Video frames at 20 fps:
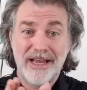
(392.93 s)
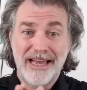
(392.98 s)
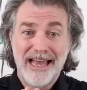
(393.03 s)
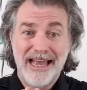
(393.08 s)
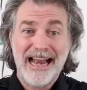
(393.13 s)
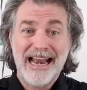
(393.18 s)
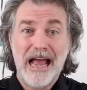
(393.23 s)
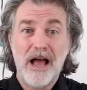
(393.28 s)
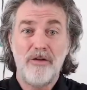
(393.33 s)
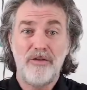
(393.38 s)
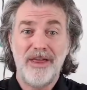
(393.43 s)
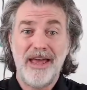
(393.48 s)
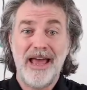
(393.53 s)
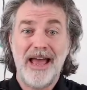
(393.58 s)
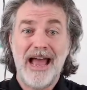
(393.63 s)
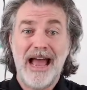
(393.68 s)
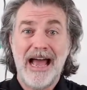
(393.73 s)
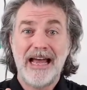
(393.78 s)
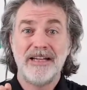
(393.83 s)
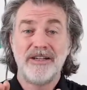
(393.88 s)
get out
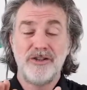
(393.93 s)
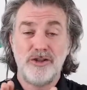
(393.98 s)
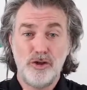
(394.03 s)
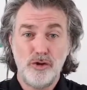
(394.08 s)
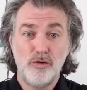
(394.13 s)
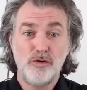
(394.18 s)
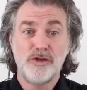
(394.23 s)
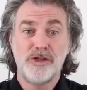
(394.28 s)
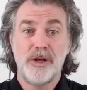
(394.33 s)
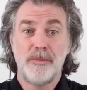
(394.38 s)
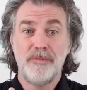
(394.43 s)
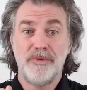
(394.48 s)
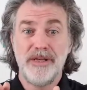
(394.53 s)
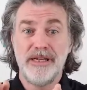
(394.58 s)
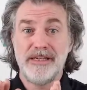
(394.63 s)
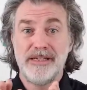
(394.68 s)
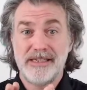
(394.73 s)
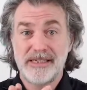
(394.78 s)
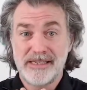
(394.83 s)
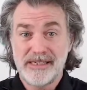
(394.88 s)
there and do
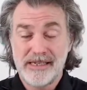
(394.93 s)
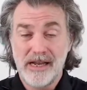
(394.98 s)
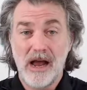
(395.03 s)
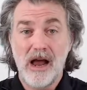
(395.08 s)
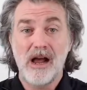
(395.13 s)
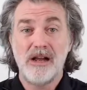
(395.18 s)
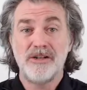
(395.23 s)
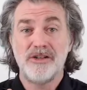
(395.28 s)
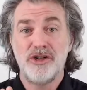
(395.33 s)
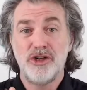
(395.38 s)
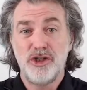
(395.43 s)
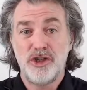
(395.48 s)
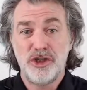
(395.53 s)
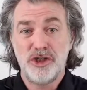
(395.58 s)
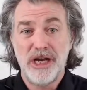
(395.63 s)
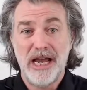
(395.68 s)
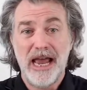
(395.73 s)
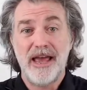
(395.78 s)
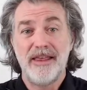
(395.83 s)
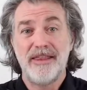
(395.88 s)
something. Start to
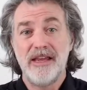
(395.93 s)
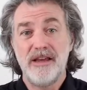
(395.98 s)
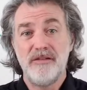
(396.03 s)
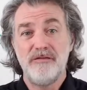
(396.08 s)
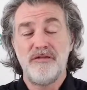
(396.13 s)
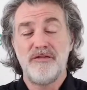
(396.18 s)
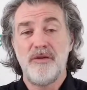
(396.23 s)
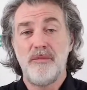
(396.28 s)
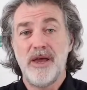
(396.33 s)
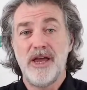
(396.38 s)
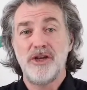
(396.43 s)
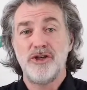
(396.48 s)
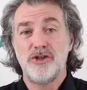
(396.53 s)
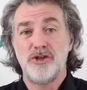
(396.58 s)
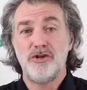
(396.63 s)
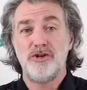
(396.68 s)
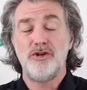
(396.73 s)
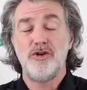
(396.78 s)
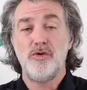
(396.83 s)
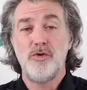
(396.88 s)
share the
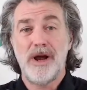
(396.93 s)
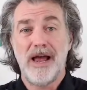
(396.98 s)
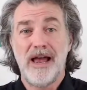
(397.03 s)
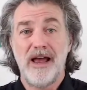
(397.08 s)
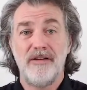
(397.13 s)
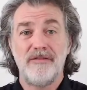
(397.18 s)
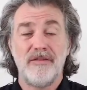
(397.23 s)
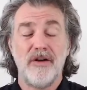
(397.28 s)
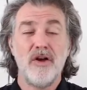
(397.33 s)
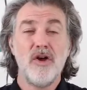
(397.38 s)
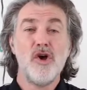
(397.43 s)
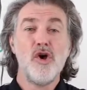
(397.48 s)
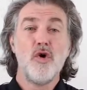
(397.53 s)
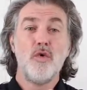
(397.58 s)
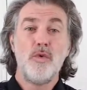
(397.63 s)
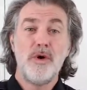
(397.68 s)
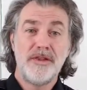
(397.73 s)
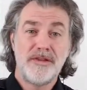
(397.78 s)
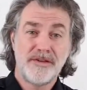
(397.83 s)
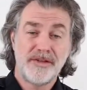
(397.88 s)
information you have
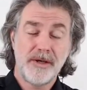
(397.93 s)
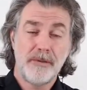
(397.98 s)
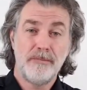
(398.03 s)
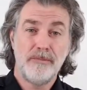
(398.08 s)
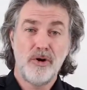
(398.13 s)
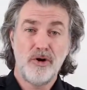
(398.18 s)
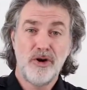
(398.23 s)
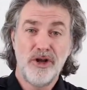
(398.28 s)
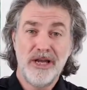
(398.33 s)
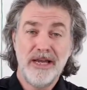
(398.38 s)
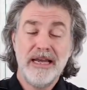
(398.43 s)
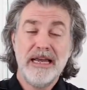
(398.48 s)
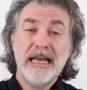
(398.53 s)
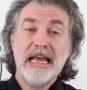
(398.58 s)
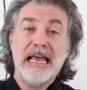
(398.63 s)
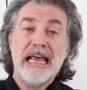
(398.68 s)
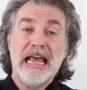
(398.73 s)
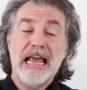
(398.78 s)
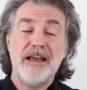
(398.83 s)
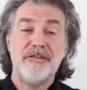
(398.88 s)
with somebody.
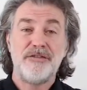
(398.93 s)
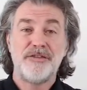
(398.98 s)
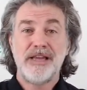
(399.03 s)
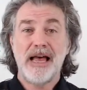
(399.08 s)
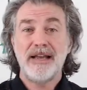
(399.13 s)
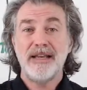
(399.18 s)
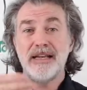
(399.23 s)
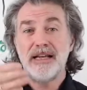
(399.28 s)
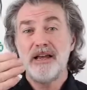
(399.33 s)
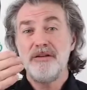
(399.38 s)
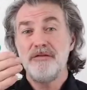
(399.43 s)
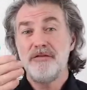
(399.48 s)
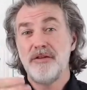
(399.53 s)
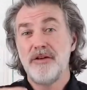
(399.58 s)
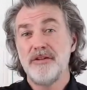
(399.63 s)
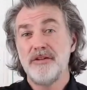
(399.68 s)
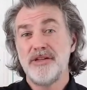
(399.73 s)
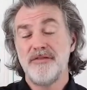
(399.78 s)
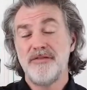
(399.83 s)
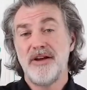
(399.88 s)
If standing in
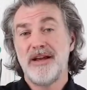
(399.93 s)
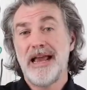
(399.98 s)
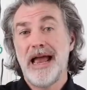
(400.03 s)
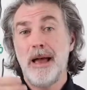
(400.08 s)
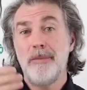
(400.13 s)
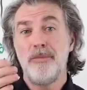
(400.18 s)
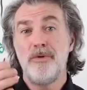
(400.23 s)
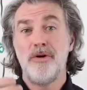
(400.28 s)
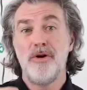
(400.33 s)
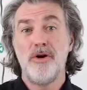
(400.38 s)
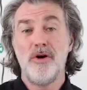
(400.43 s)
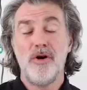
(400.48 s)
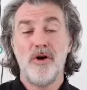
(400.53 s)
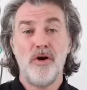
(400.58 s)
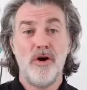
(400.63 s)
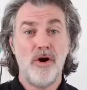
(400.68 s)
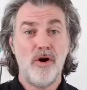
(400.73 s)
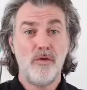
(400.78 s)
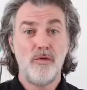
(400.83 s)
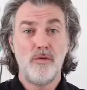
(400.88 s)
front of a camera
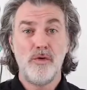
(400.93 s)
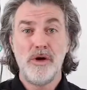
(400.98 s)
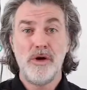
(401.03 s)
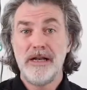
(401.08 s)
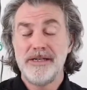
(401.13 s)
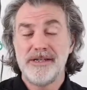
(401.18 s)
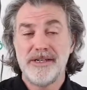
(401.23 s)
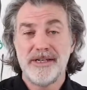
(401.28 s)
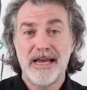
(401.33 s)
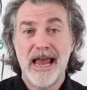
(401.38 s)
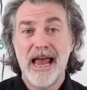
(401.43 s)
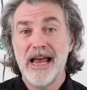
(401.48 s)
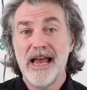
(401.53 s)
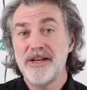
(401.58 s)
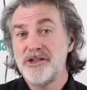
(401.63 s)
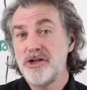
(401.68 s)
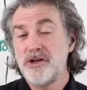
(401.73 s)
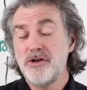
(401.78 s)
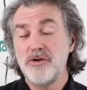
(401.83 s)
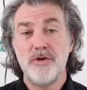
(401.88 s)
really
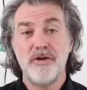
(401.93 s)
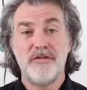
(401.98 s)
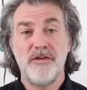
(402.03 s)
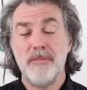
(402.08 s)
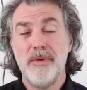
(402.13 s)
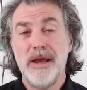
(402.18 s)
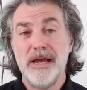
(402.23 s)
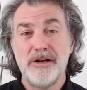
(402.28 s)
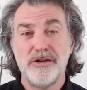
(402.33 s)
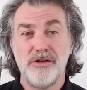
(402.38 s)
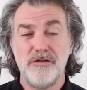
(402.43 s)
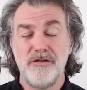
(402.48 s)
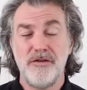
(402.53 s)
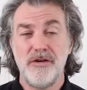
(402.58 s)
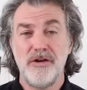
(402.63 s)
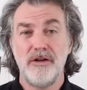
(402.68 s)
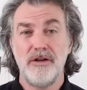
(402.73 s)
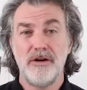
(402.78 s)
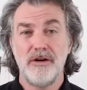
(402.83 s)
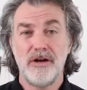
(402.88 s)
scares you, if it makes you
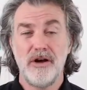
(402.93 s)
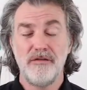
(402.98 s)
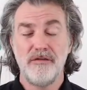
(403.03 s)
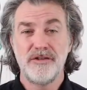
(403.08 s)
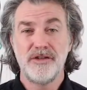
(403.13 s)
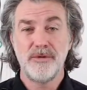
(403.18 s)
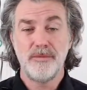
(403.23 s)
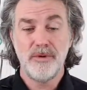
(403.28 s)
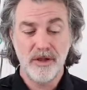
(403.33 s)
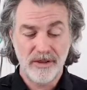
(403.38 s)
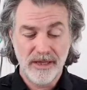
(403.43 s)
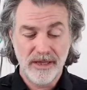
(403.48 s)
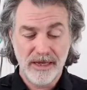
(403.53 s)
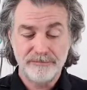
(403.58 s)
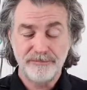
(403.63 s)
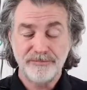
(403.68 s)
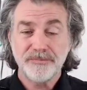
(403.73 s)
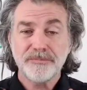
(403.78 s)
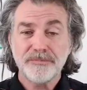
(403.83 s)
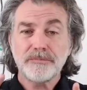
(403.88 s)
feel uncomfortable,
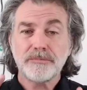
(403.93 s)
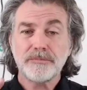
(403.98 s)
then